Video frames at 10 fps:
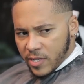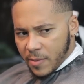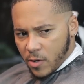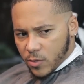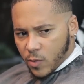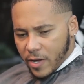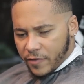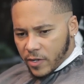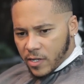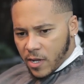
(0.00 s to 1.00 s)
Usain Bolt was quite
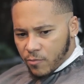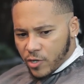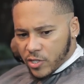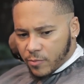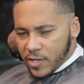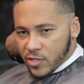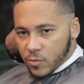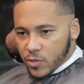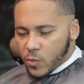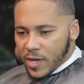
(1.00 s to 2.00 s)
fun, and Richard
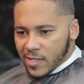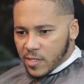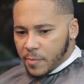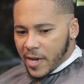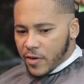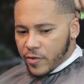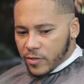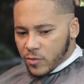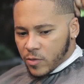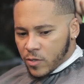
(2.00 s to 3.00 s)
Branson was quite
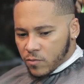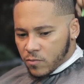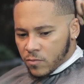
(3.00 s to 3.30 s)
inspiring as well.